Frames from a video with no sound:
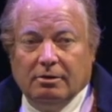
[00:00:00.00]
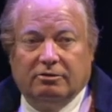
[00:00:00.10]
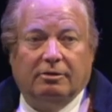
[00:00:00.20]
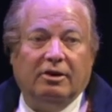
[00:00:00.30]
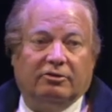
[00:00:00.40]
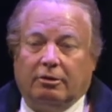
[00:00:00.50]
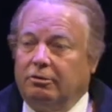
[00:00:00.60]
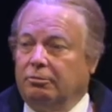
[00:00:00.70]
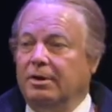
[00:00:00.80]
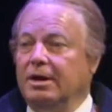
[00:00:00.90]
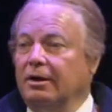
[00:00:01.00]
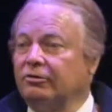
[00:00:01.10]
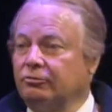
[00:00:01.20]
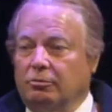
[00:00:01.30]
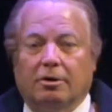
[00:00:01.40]
So these are 3
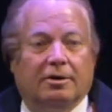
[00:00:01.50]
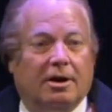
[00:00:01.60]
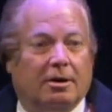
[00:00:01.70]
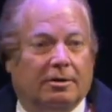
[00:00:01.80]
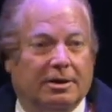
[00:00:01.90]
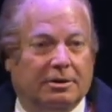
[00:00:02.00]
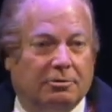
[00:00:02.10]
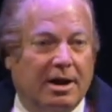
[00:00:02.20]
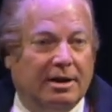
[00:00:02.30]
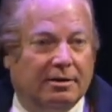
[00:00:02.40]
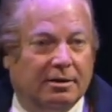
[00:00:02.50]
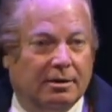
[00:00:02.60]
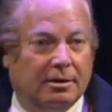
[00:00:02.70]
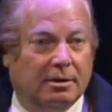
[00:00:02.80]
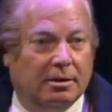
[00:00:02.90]
extraordinarily great
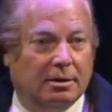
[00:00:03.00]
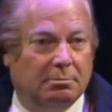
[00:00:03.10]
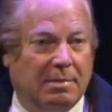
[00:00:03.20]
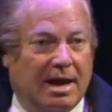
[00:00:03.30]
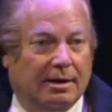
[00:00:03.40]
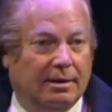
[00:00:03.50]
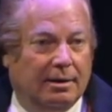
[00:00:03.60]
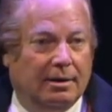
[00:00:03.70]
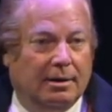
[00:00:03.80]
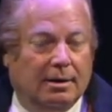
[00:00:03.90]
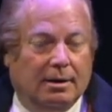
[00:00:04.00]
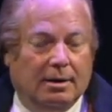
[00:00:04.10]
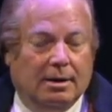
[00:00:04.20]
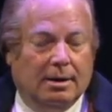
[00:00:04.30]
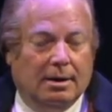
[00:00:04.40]
men.
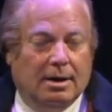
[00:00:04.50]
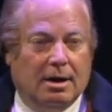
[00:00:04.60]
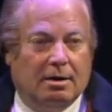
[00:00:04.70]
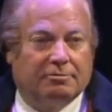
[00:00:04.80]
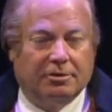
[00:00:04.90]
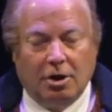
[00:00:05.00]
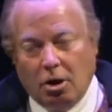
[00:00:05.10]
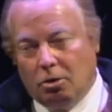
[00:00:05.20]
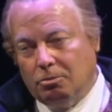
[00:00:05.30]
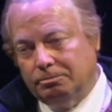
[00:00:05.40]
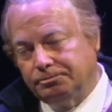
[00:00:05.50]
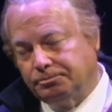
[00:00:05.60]
Freneau,